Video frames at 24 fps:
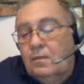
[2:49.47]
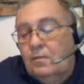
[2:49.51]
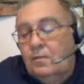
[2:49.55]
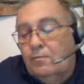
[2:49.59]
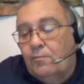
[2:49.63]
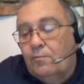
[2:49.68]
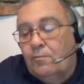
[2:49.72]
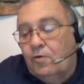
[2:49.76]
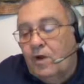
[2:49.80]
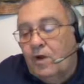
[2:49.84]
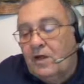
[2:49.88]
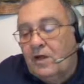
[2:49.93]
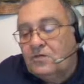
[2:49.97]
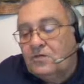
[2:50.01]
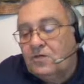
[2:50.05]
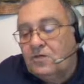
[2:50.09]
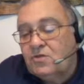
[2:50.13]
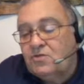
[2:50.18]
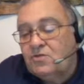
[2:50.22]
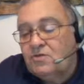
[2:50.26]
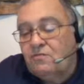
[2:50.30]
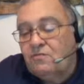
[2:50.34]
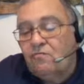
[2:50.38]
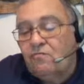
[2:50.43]
The
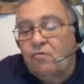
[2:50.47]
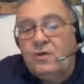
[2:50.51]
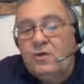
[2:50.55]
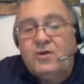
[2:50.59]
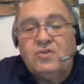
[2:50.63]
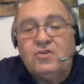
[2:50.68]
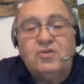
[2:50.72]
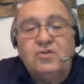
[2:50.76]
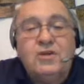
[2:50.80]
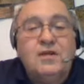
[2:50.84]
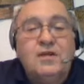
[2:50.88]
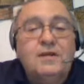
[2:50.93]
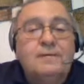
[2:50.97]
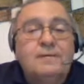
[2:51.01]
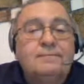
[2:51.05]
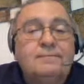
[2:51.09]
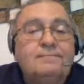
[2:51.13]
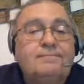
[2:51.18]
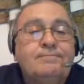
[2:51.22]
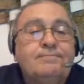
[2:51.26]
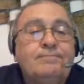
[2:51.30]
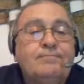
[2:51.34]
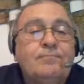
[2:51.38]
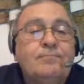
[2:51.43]
process of
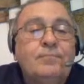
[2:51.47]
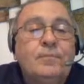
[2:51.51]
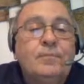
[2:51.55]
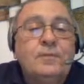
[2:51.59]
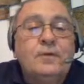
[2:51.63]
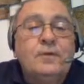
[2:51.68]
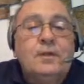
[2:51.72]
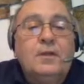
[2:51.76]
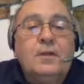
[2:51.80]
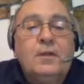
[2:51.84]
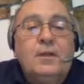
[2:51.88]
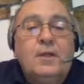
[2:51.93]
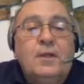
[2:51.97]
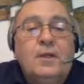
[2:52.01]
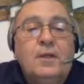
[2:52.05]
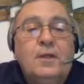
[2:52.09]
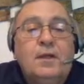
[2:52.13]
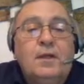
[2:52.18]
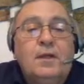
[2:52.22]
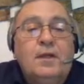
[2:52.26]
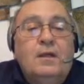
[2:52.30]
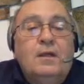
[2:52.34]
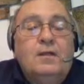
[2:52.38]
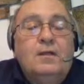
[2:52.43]
reasoning.
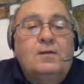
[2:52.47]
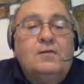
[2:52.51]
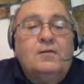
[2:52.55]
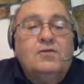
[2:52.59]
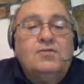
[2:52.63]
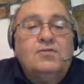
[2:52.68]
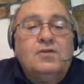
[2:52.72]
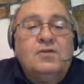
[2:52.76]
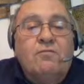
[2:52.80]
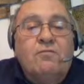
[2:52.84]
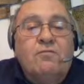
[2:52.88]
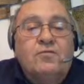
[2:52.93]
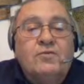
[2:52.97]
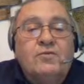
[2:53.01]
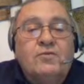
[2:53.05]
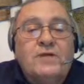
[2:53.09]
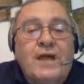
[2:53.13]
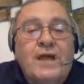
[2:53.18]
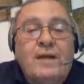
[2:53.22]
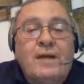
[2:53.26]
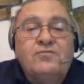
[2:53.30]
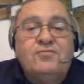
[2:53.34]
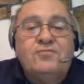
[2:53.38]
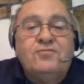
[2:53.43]
There's several
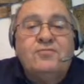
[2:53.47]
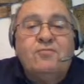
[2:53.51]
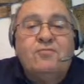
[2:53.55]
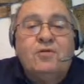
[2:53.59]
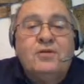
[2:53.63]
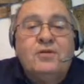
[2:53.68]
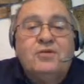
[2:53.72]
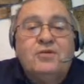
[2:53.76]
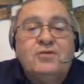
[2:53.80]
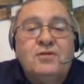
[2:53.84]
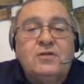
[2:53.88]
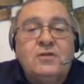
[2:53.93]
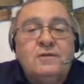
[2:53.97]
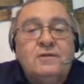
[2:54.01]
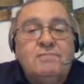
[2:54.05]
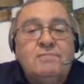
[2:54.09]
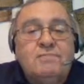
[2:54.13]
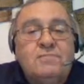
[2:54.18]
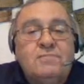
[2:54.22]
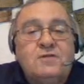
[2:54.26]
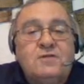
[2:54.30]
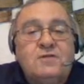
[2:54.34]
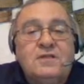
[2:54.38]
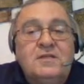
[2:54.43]
types of
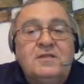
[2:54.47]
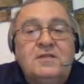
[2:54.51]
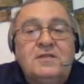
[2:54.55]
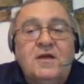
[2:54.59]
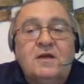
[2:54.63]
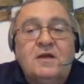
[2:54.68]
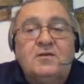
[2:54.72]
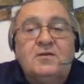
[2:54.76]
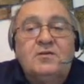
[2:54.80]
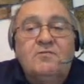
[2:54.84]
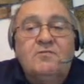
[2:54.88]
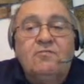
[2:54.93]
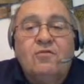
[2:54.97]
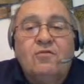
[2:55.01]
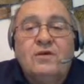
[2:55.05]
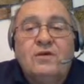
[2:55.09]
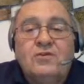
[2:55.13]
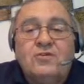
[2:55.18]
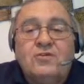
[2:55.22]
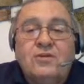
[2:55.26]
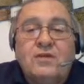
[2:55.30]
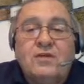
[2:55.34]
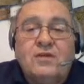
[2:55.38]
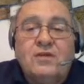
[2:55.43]
reasoning. Deductive
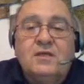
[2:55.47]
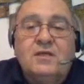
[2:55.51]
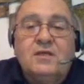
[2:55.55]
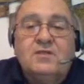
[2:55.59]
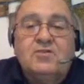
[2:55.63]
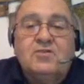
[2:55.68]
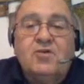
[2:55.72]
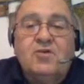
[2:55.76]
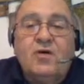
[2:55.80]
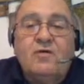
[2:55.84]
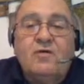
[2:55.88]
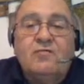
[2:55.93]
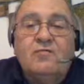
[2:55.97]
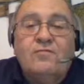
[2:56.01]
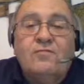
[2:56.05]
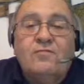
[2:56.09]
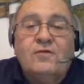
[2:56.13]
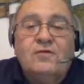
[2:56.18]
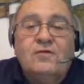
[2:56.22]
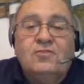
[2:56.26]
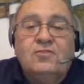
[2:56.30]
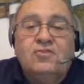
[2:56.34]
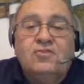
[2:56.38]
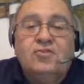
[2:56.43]
reasoning is
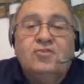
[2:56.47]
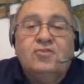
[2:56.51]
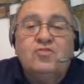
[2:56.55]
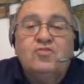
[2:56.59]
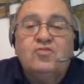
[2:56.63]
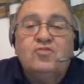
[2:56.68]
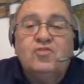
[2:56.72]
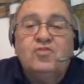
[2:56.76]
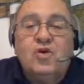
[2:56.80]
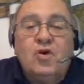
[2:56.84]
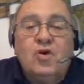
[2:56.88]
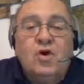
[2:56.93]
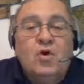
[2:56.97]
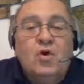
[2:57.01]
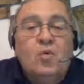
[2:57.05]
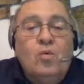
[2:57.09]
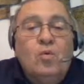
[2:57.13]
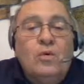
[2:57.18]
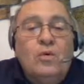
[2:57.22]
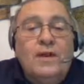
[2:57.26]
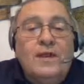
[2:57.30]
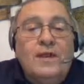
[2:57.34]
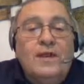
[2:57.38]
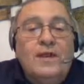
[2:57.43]
used
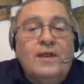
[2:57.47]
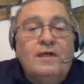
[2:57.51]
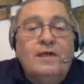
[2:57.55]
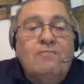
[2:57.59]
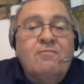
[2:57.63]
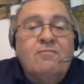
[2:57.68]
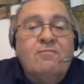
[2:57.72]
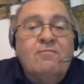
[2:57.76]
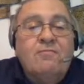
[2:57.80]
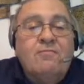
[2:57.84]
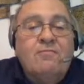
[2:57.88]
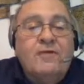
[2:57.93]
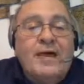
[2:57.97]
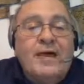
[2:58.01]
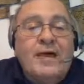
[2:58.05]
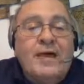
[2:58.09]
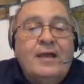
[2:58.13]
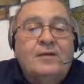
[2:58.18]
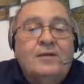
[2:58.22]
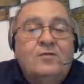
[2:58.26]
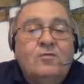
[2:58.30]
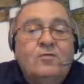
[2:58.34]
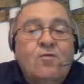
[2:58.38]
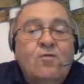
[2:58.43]
when a given
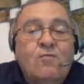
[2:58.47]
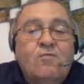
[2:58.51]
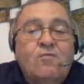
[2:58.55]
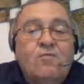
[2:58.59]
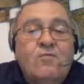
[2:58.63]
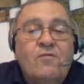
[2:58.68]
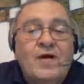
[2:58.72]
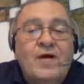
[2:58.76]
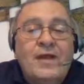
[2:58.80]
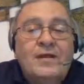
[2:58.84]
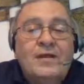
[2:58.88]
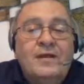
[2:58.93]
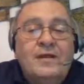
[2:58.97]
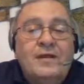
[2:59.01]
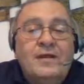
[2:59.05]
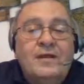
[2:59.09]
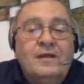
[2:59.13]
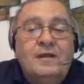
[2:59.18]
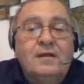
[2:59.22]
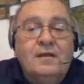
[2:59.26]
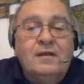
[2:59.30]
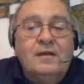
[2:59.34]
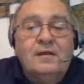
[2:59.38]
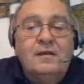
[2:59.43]
fact or
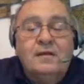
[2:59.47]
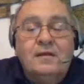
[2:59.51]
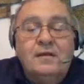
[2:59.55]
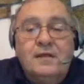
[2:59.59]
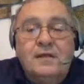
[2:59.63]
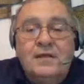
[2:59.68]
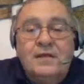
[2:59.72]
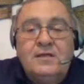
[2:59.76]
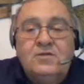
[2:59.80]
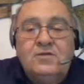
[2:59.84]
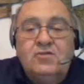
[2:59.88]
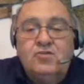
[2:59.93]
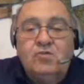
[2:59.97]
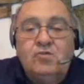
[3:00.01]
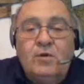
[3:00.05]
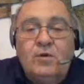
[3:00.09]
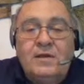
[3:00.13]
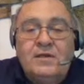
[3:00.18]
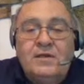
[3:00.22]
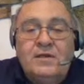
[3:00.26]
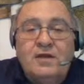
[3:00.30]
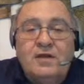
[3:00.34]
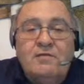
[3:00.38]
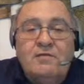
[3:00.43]
finding leads
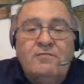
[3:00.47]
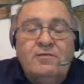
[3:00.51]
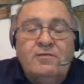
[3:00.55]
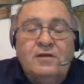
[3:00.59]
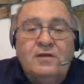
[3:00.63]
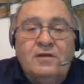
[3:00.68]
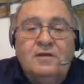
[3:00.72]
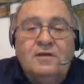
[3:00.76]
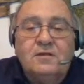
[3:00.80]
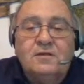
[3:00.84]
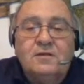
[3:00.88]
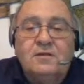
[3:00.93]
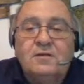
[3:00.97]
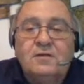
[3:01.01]
to a definite